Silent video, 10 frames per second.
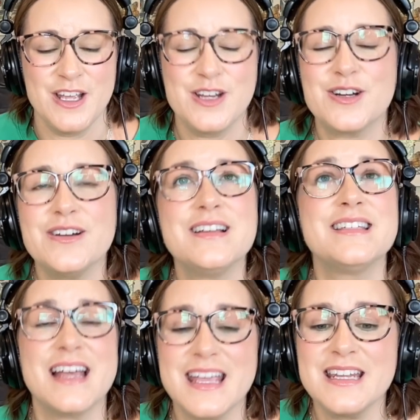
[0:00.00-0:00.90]
Your
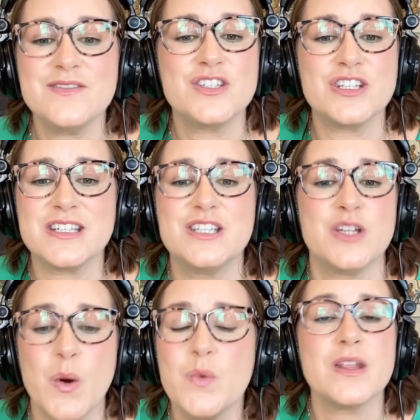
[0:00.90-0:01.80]
executives just
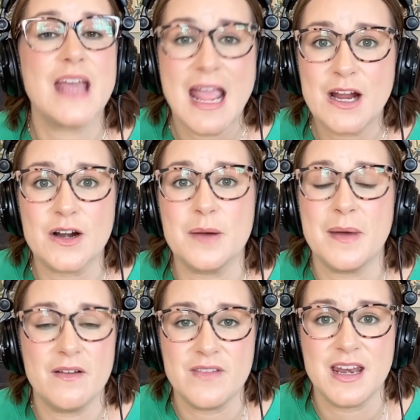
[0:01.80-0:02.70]
don't care
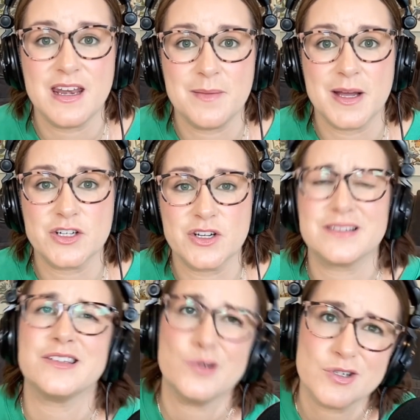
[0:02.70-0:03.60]
about vanity
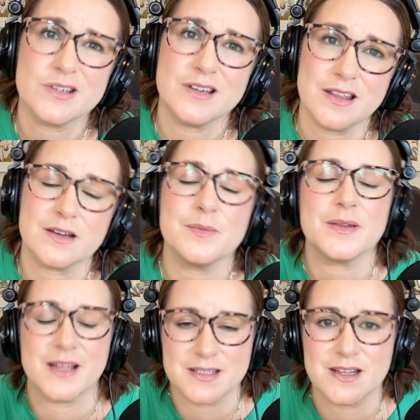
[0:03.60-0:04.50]
metrics. You shouldn't either,
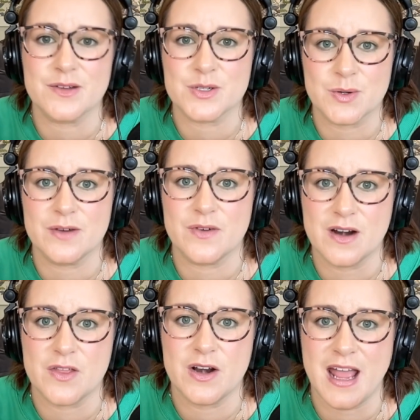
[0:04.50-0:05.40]
but that's another story for
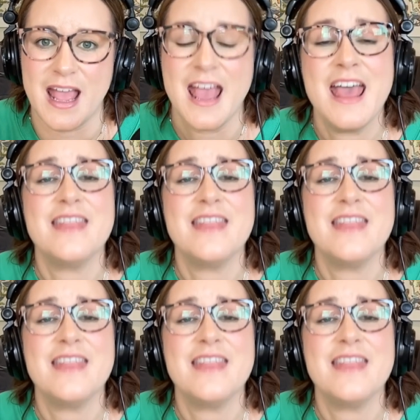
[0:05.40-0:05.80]
another day.